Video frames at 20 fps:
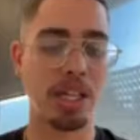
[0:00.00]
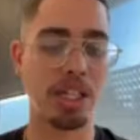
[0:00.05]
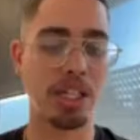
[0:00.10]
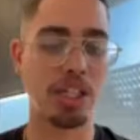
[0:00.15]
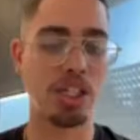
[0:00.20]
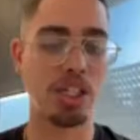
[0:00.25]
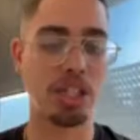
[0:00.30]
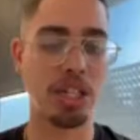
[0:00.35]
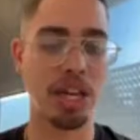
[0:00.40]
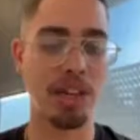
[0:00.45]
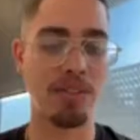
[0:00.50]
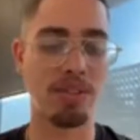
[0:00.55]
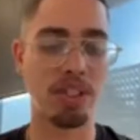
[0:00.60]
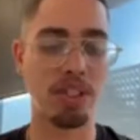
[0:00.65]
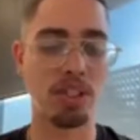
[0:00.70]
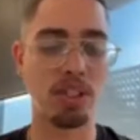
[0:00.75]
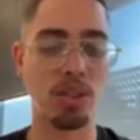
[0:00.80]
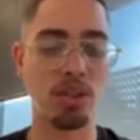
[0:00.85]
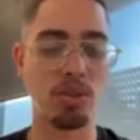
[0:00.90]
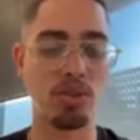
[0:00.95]
is
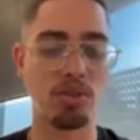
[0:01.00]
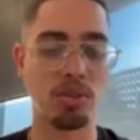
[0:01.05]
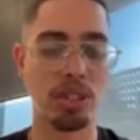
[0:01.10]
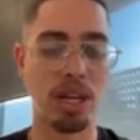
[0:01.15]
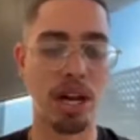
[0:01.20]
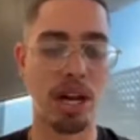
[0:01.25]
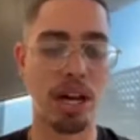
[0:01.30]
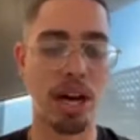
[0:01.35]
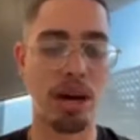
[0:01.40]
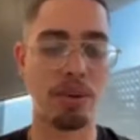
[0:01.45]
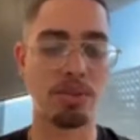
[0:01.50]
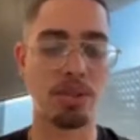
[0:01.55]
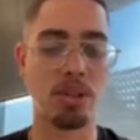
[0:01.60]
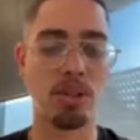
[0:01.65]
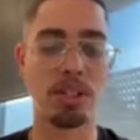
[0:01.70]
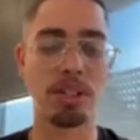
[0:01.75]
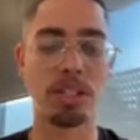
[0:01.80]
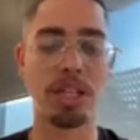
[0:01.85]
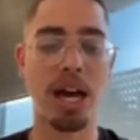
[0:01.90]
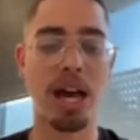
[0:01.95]
jvzoo.com. So
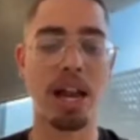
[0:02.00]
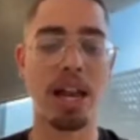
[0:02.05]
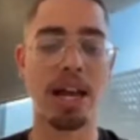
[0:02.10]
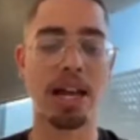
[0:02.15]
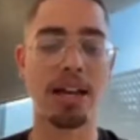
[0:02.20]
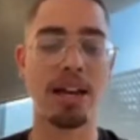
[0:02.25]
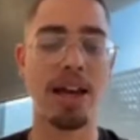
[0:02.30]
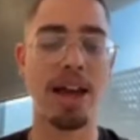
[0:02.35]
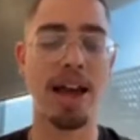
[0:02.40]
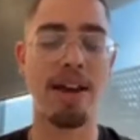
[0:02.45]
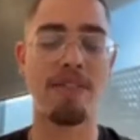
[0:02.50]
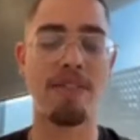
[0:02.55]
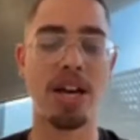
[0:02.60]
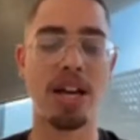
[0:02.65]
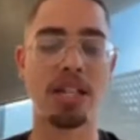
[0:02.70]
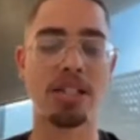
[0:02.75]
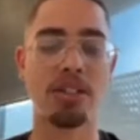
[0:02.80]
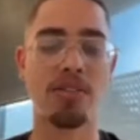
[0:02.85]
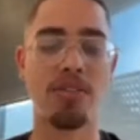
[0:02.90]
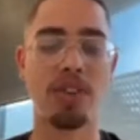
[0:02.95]
this is kind of like an
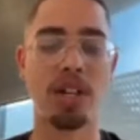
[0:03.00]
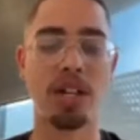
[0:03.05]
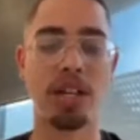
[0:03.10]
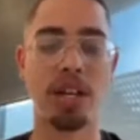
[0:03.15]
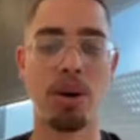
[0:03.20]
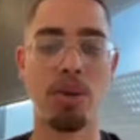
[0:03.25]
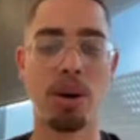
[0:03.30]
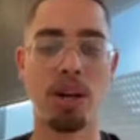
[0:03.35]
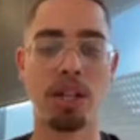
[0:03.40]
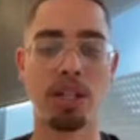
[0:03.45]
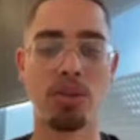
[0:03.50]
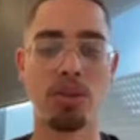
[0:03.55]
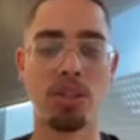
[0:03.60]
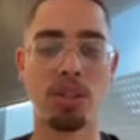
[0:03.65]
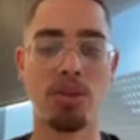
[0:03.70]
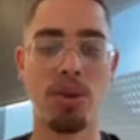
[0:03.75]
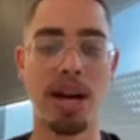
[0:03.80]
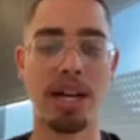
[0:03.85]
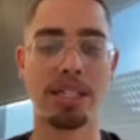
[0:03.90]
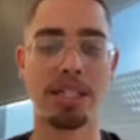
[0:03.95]
advanced affiliate network, and the
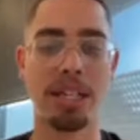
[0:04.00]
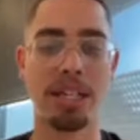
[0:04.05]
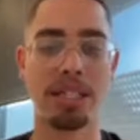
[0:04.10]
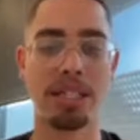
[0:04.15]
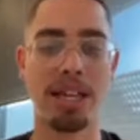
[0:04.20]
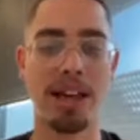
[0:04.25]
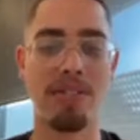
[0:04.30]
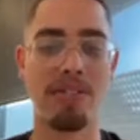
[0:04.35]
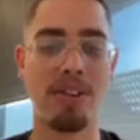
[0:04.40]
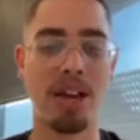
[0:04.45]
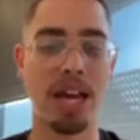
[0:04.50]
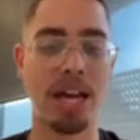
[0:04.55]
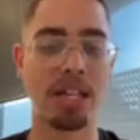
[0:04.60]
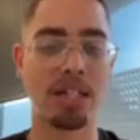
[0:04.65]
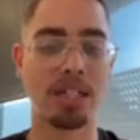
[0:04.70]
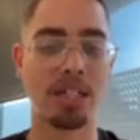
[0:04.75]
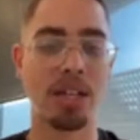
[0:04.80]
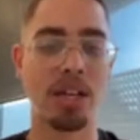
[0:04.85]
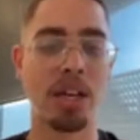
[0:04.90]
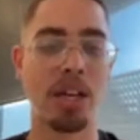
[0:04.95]
reason why I say it's
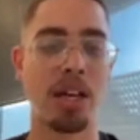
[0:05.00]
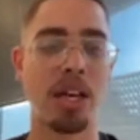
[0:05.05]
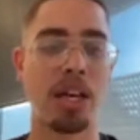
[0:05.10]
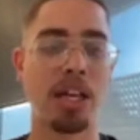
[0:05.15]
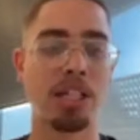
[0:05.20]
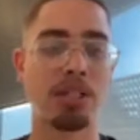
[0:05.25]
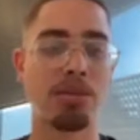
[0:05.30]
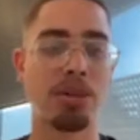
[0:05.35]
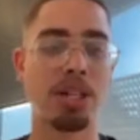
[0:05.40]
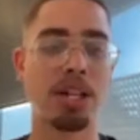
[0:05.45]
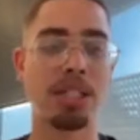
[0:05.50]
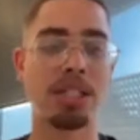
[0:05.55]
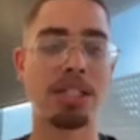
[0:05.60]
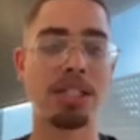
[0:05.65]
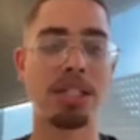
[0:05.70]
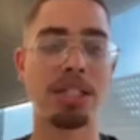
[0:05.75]
advanced is because